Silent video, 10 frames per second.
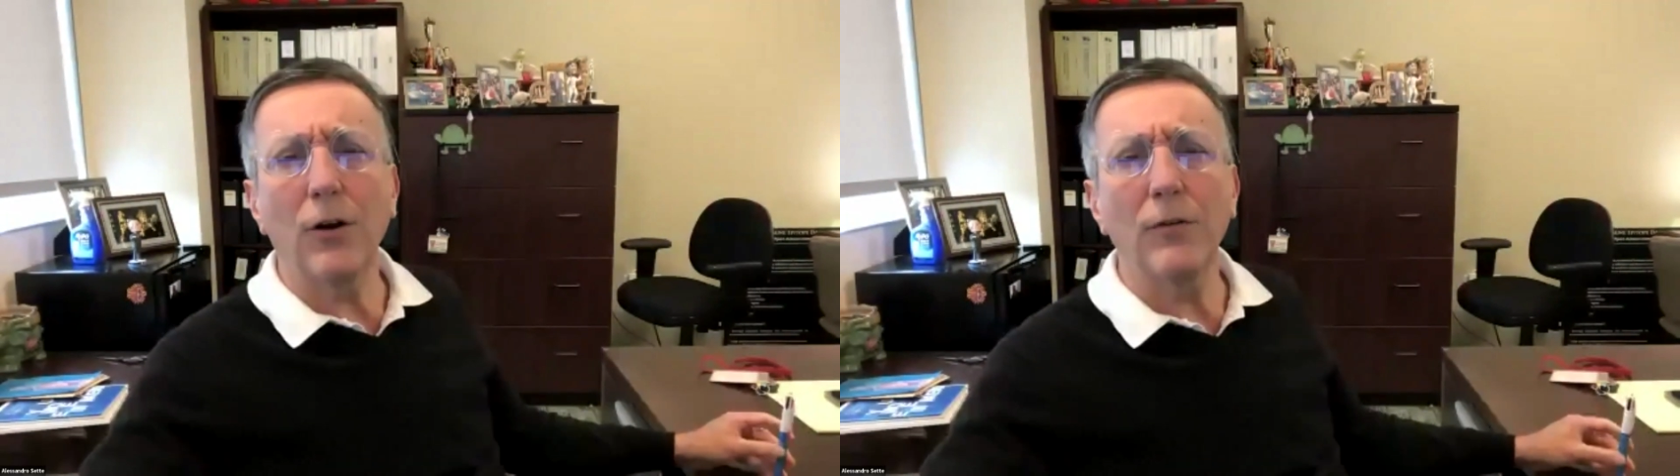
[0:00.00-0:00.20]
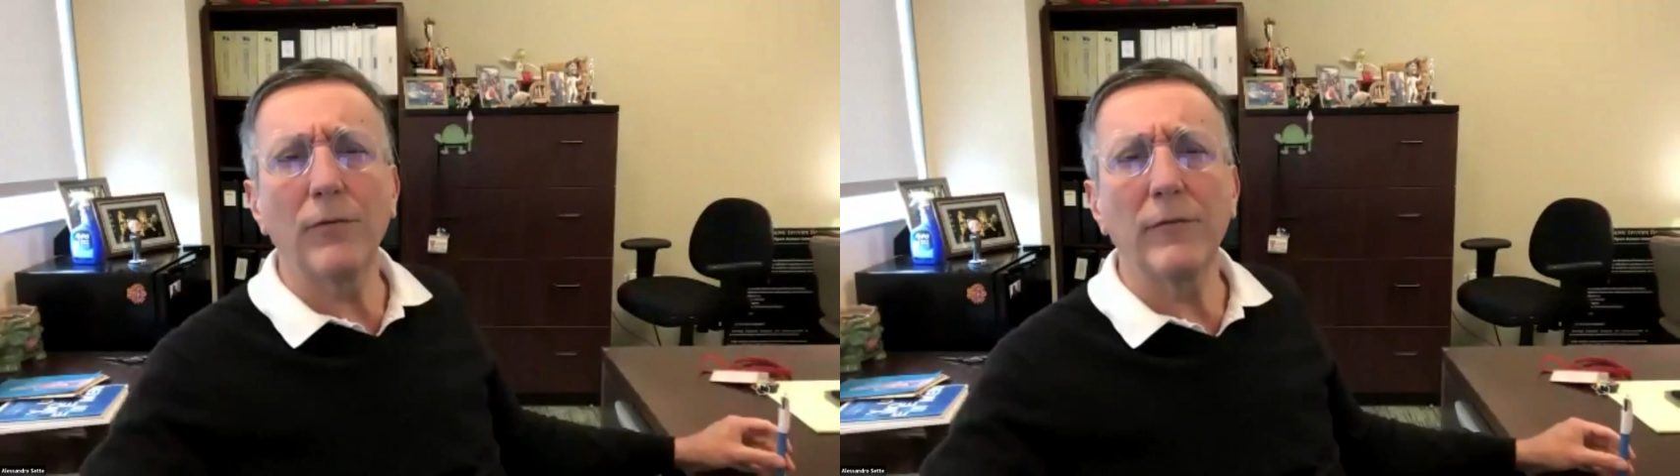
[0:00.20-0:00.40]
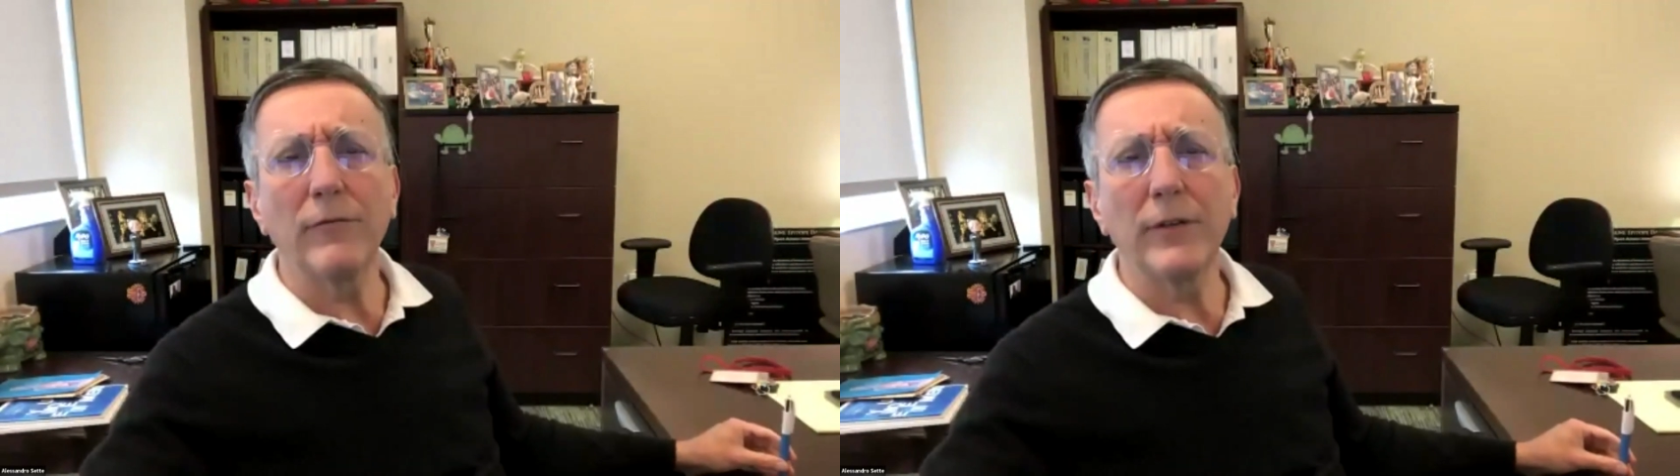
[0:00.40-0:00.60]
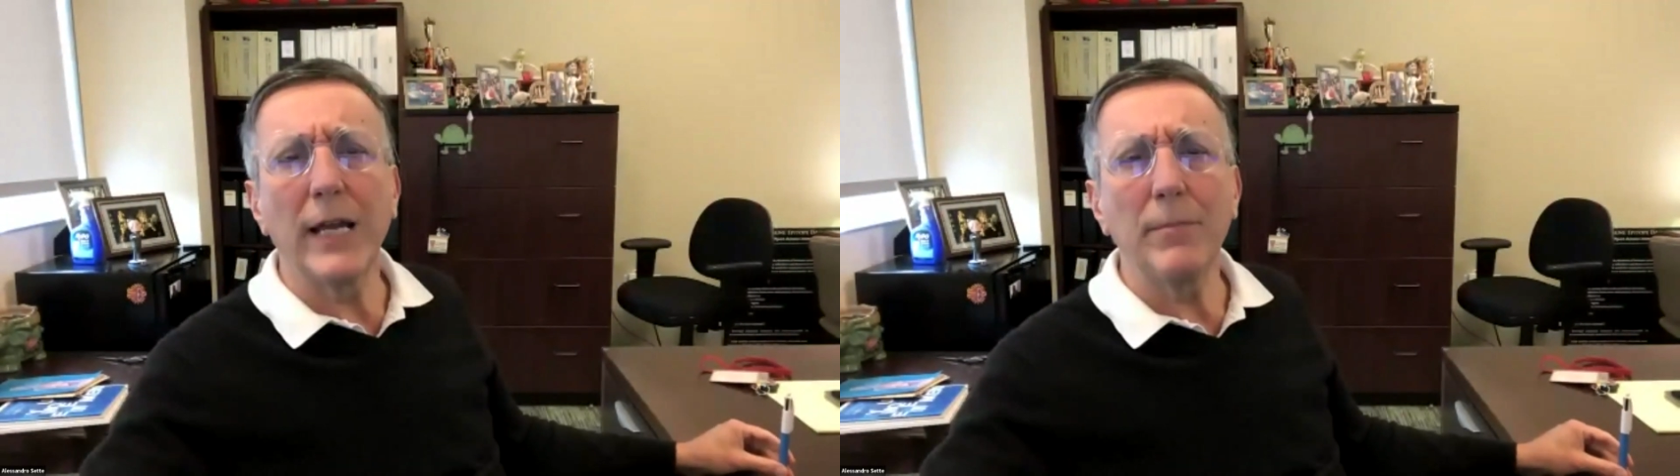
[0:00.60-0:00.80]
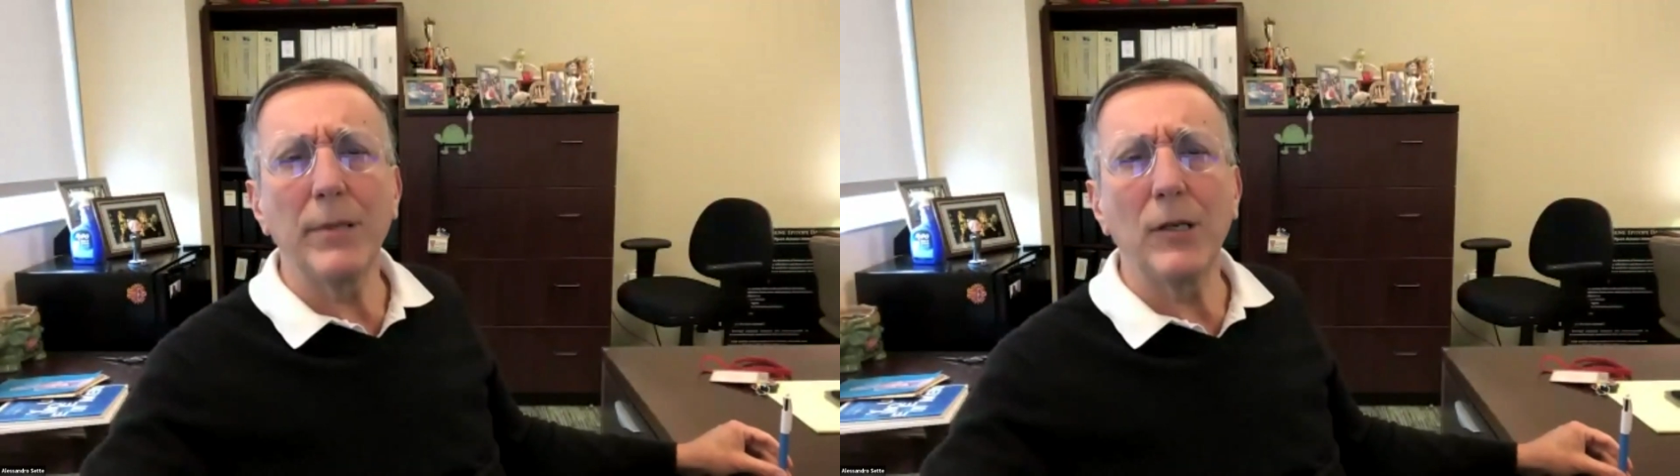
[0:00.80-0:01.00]
of
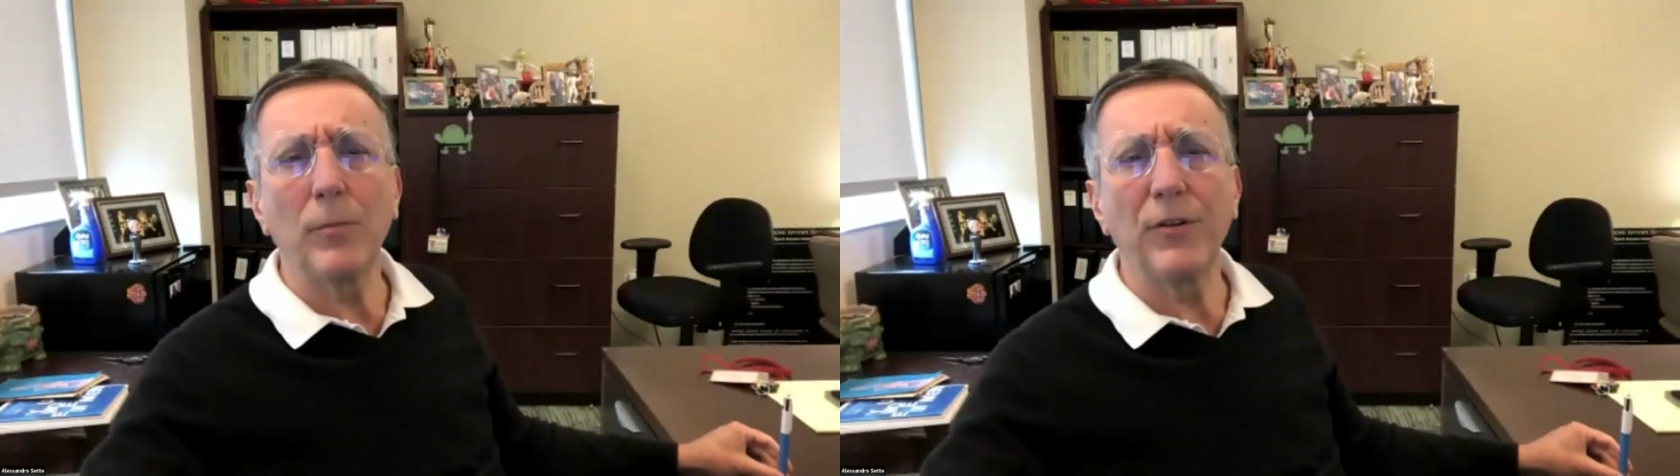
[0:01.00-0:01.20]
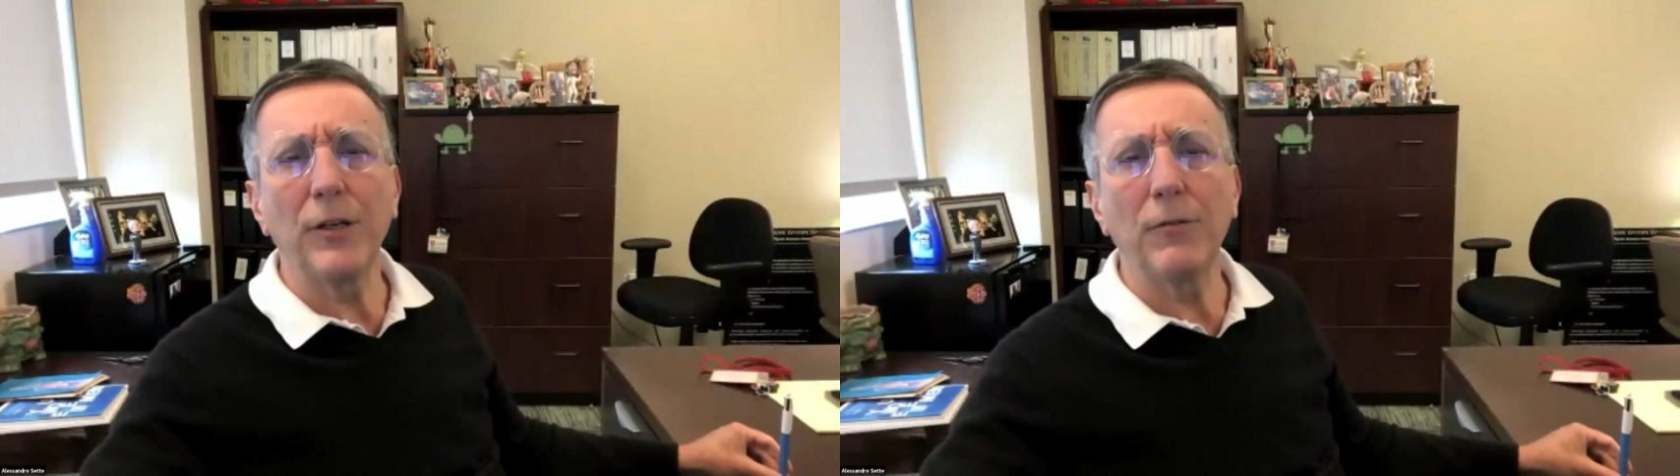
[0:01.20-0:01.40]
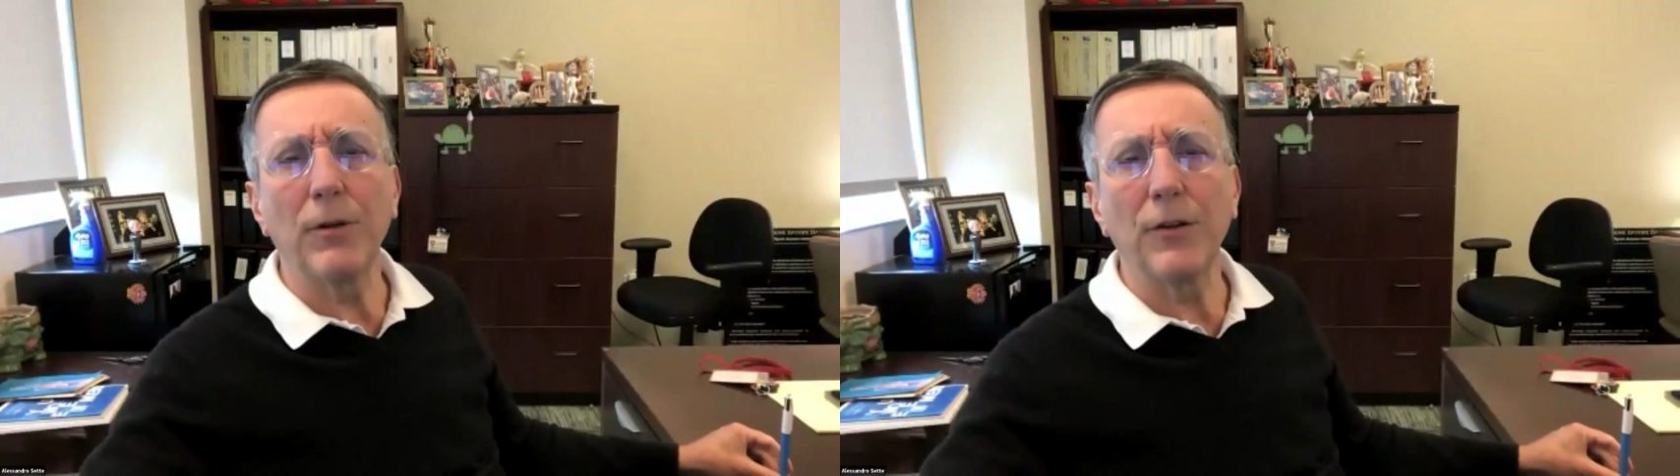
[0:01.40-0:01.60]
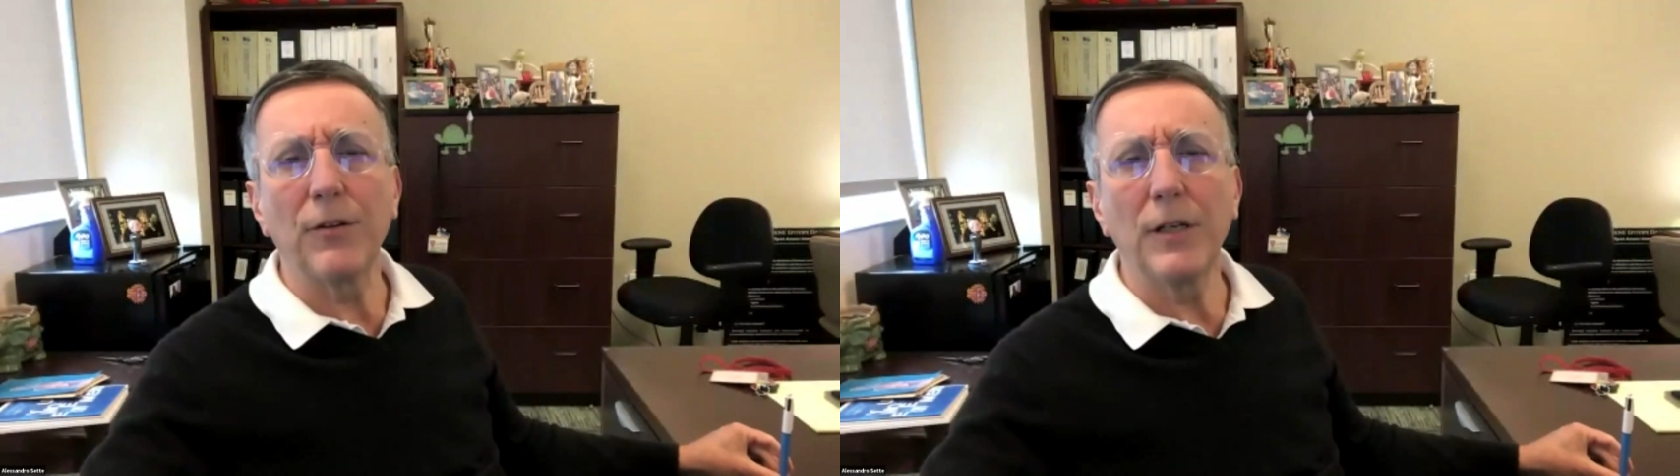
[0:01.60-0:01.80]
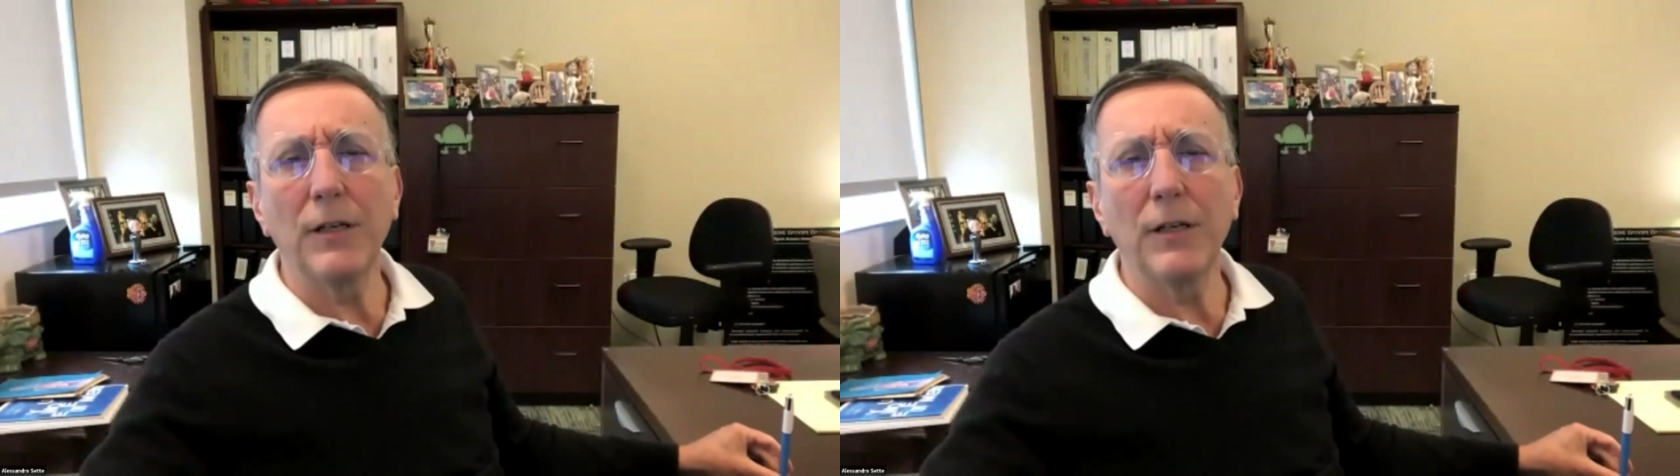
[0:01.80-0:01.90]
epitope sequence.